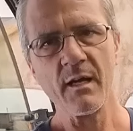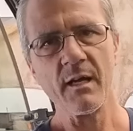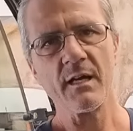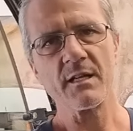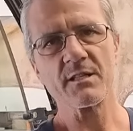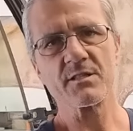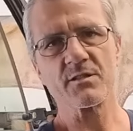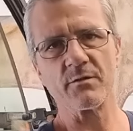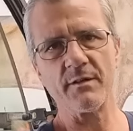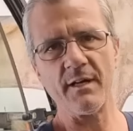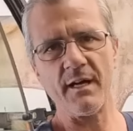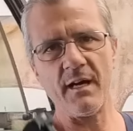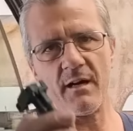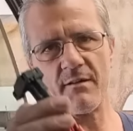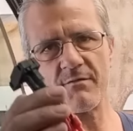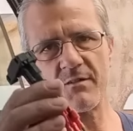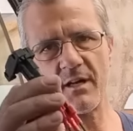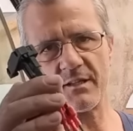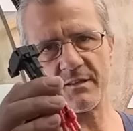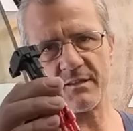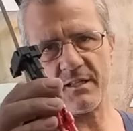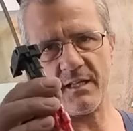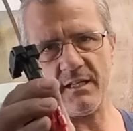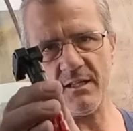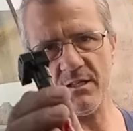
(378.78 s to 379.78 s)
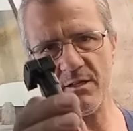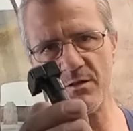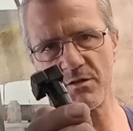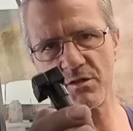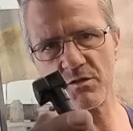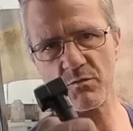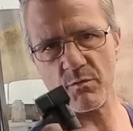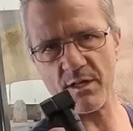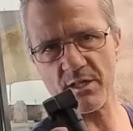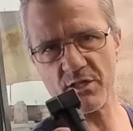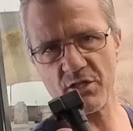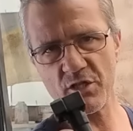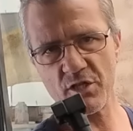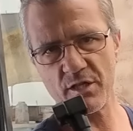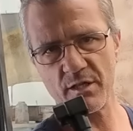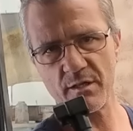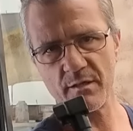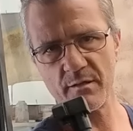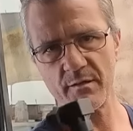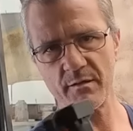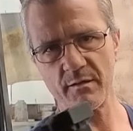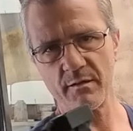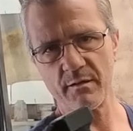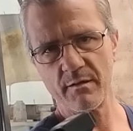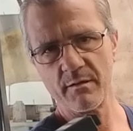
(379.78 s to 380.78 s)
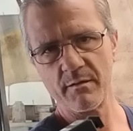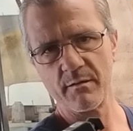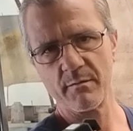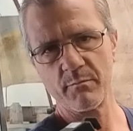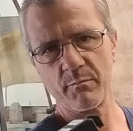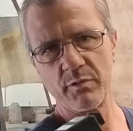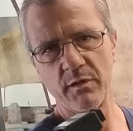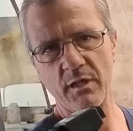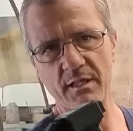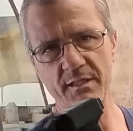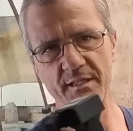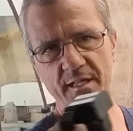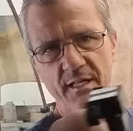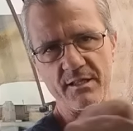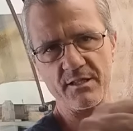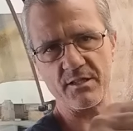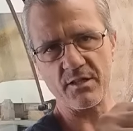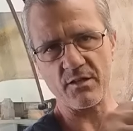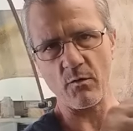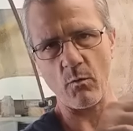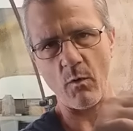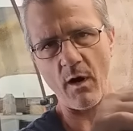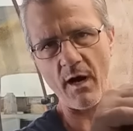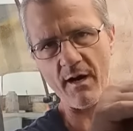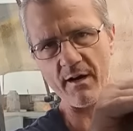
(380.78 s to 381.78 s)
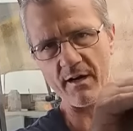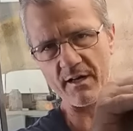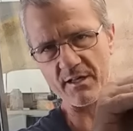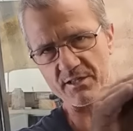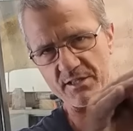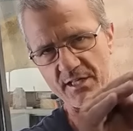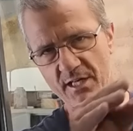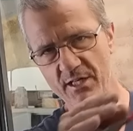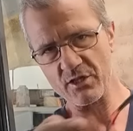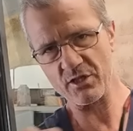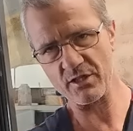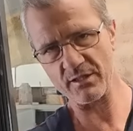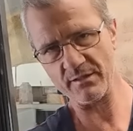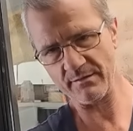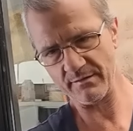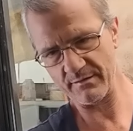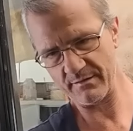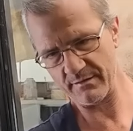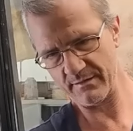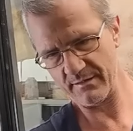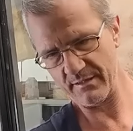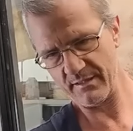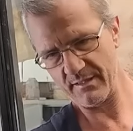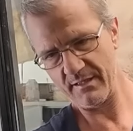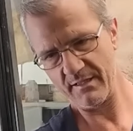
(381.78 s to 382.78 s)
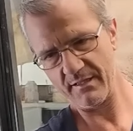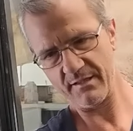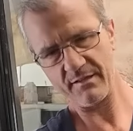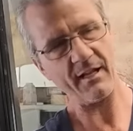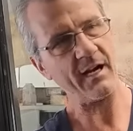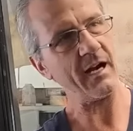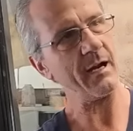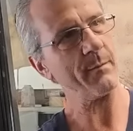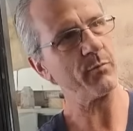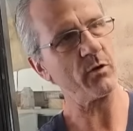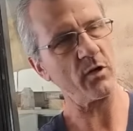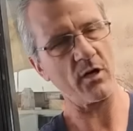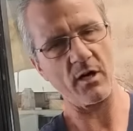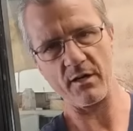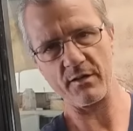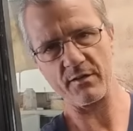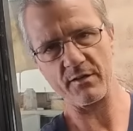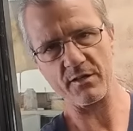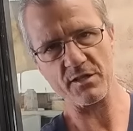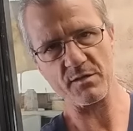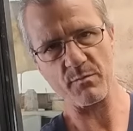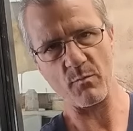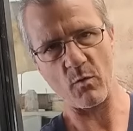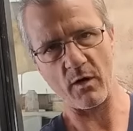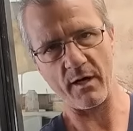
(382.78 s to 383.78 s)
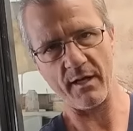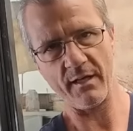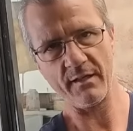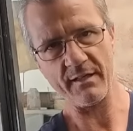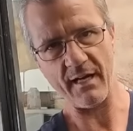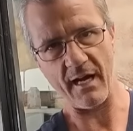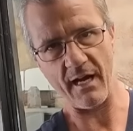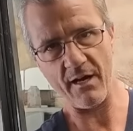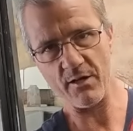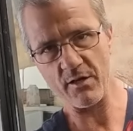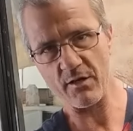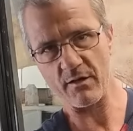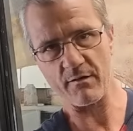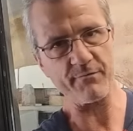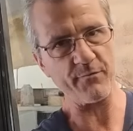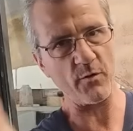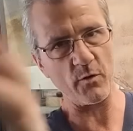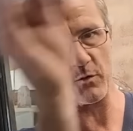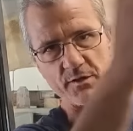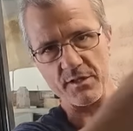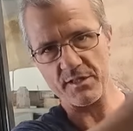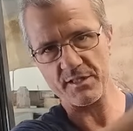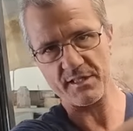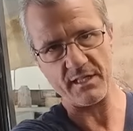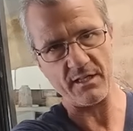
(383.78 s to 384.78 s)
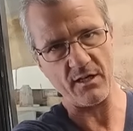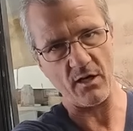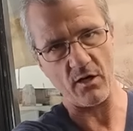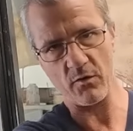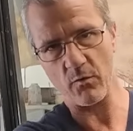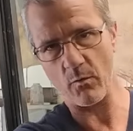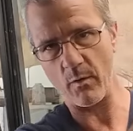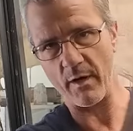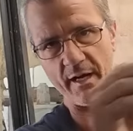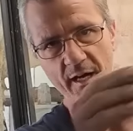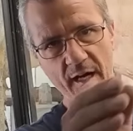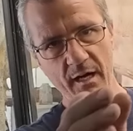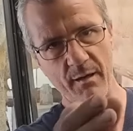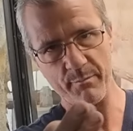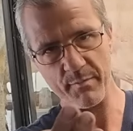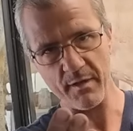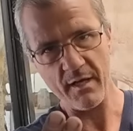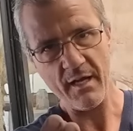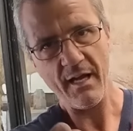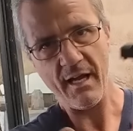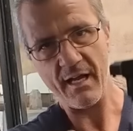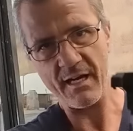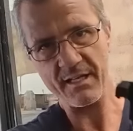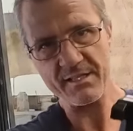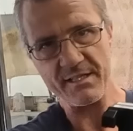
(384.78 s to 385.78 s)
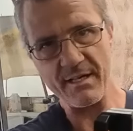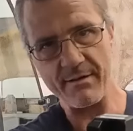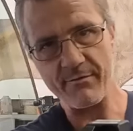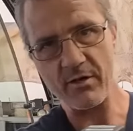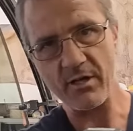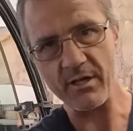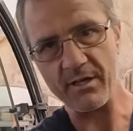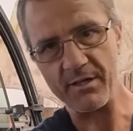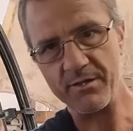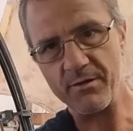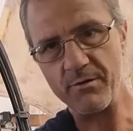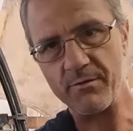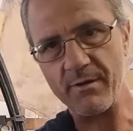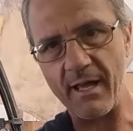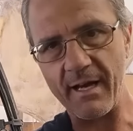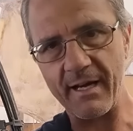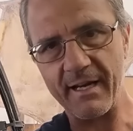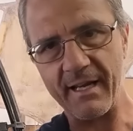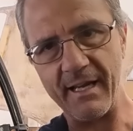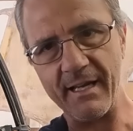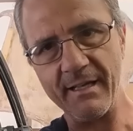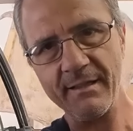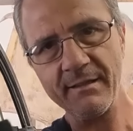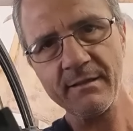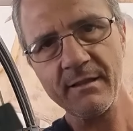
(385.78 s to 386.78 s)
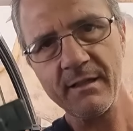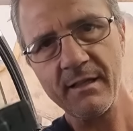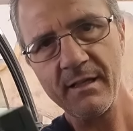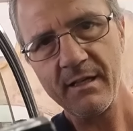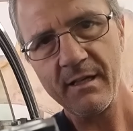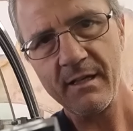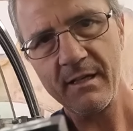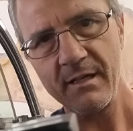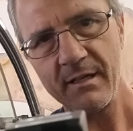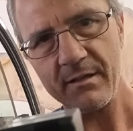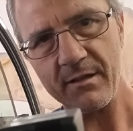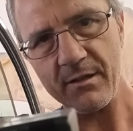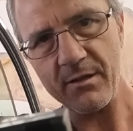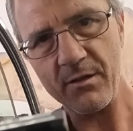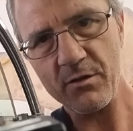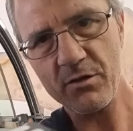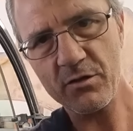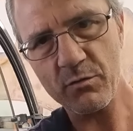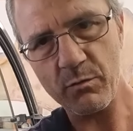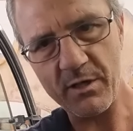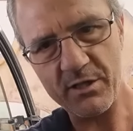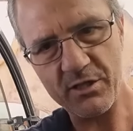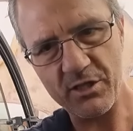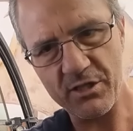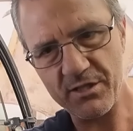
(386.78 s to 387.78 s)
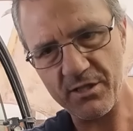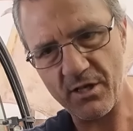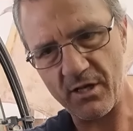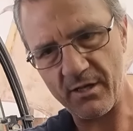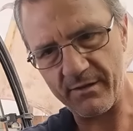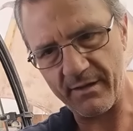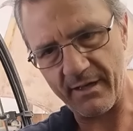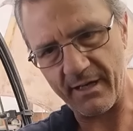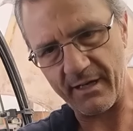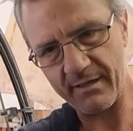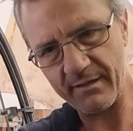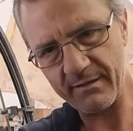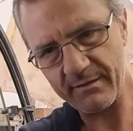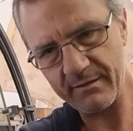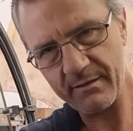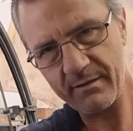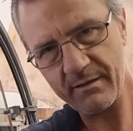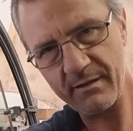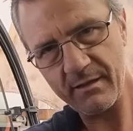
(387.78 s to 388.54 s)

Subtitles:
And so now I've got the new switch plugged into the wire extension that I put on it this morning. Now you can fold the seat all the way up, and it's never going to do that again. The new switch is on there.